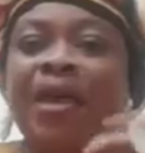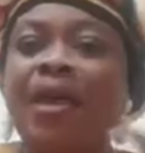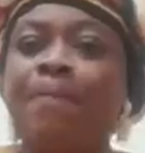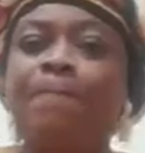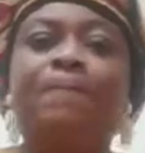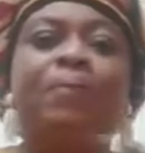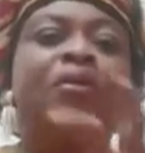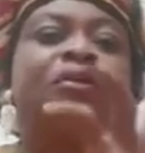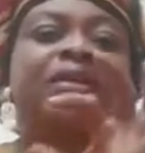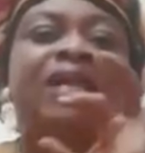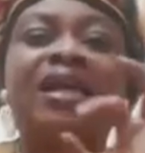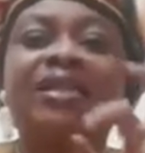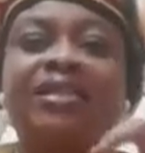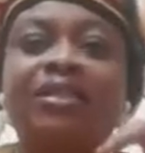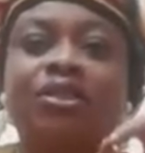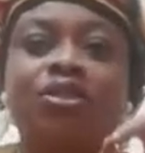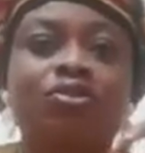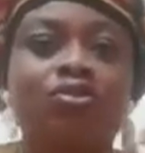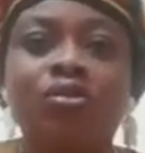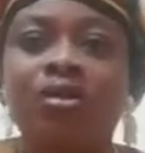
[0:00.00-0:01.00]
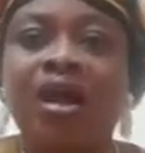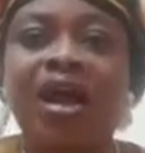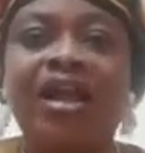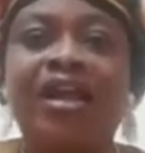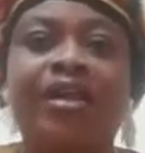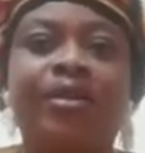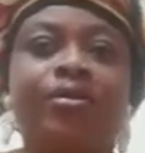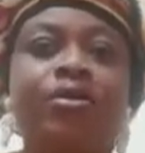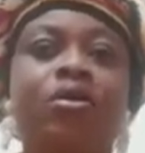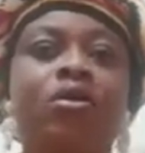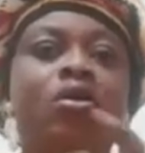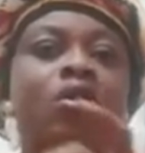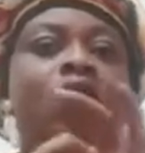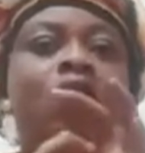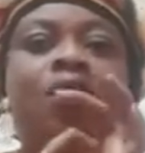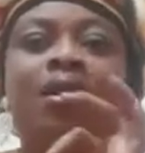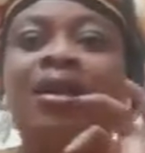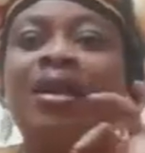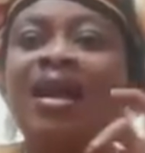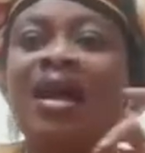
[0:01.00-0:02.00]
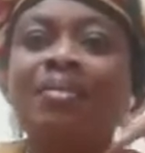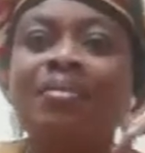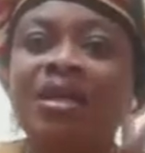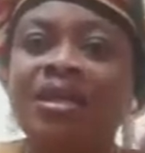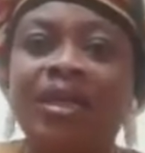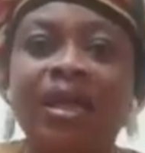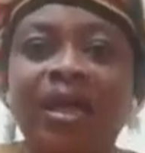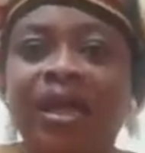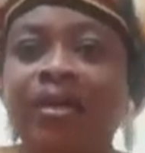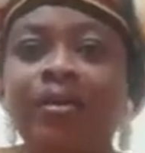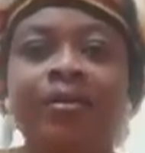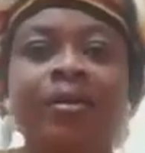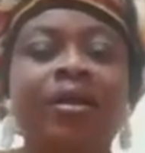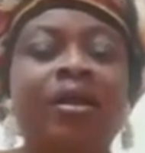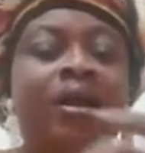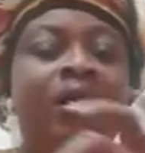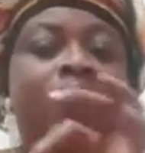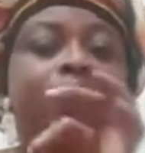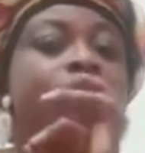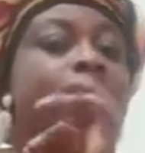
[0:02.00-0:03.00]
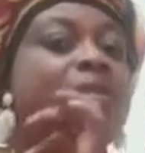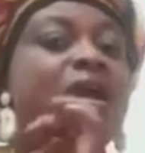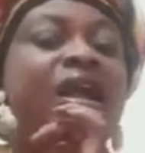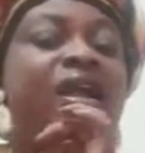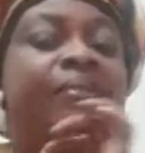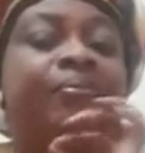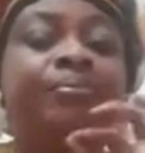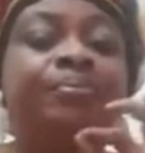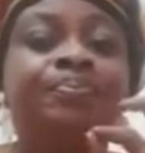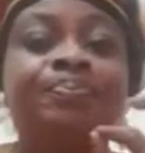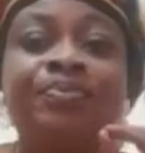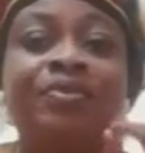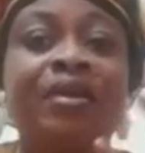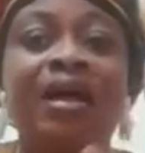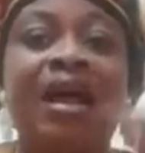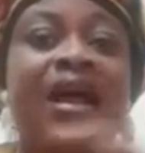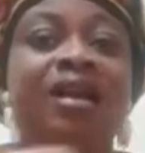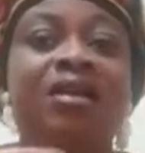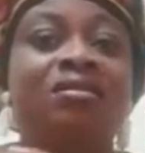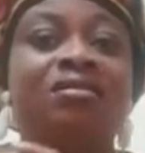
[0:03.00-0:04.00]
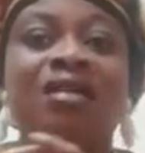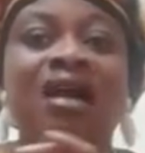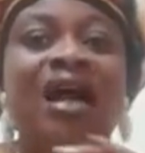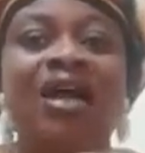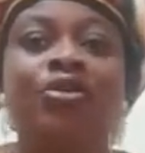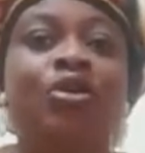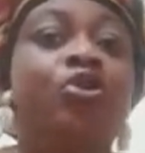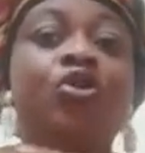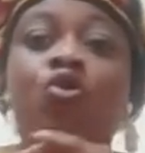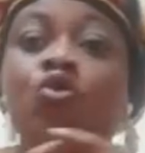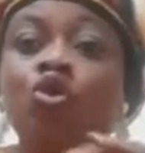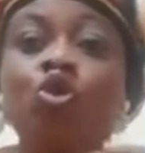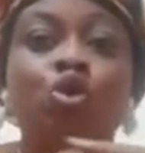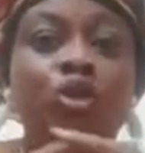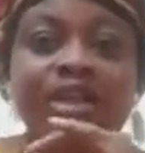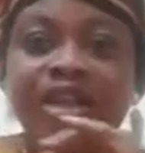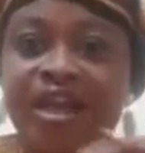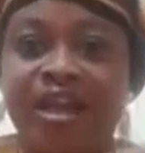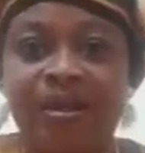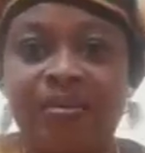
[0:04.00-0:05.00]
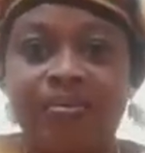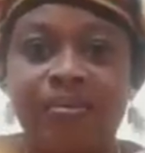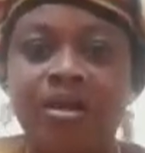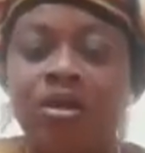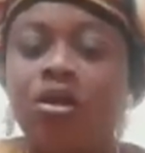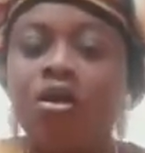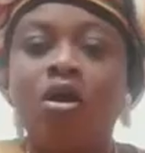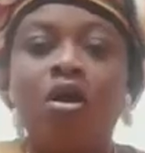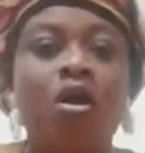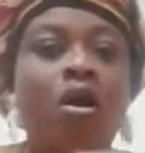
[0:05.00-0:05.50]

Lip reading: People that is trying, Olamide, I don't know who to name.